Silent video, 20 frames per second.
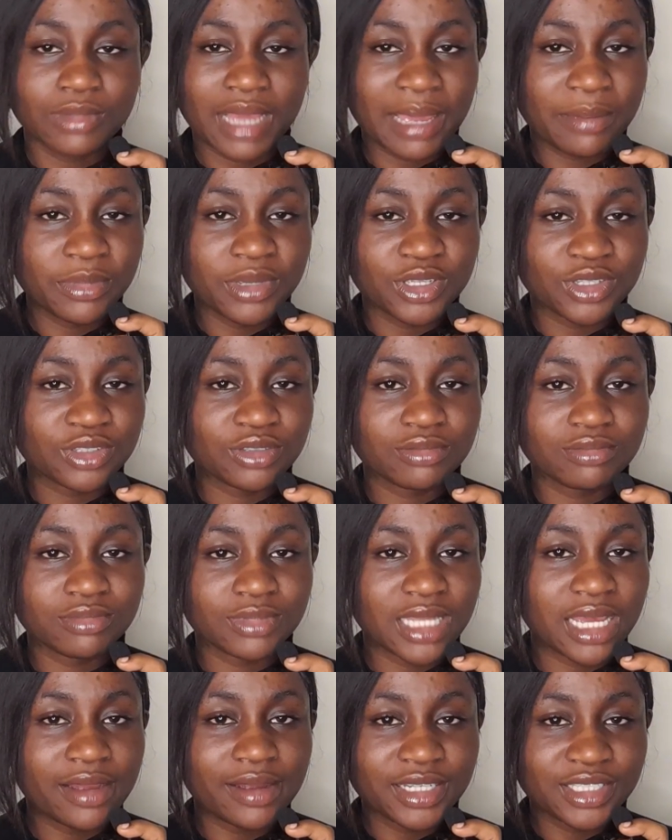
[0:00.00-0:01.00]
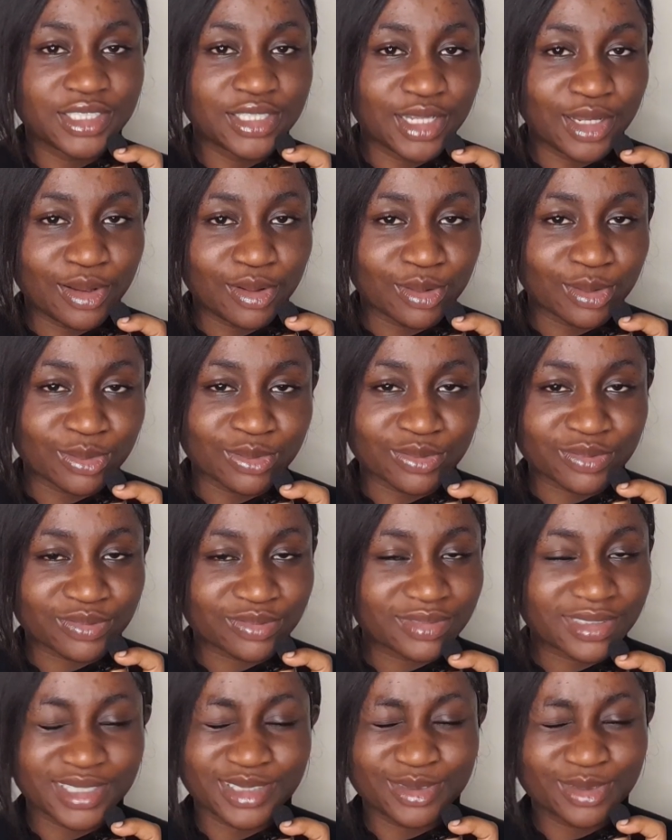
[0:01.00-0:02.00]
I mean, they are already in love,
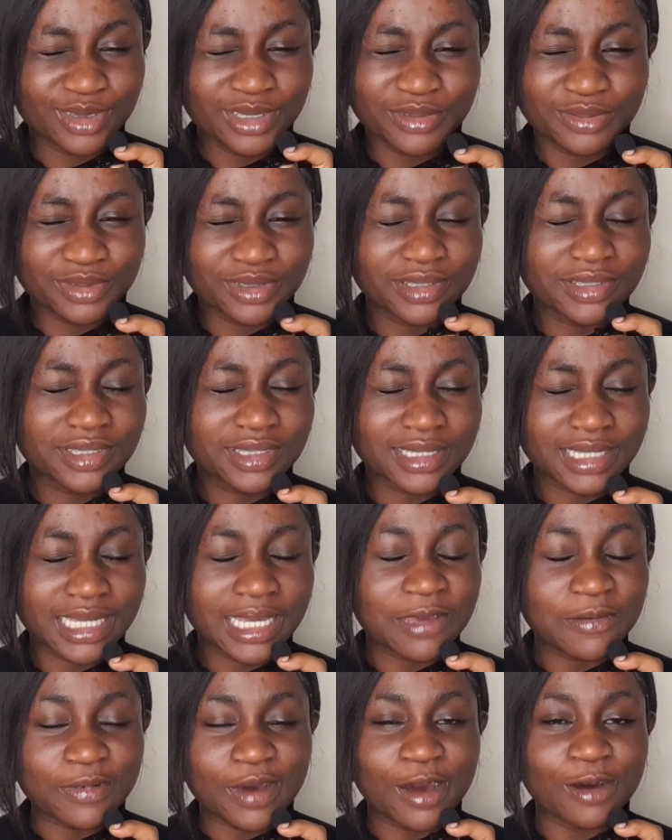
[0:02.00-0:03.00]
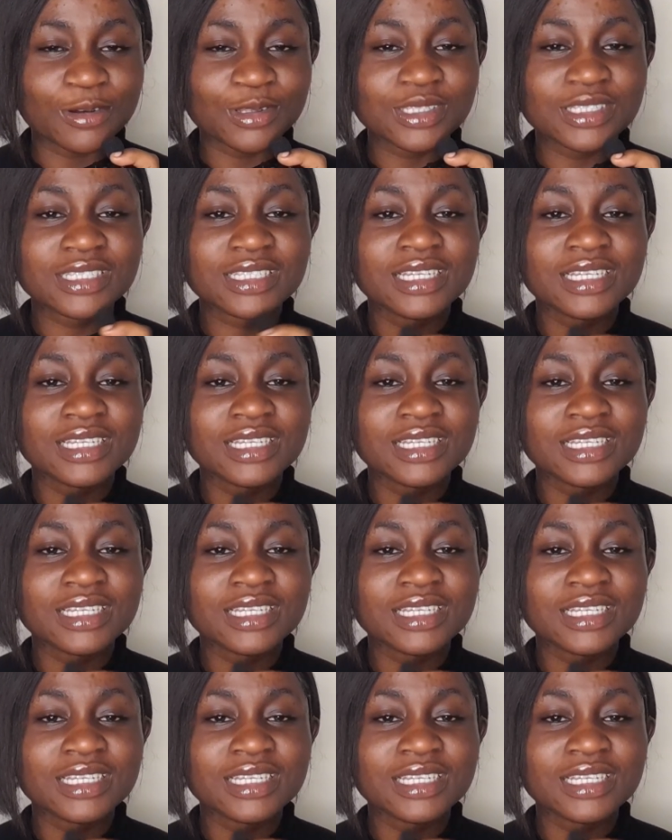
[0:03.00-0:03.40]
they don't even think about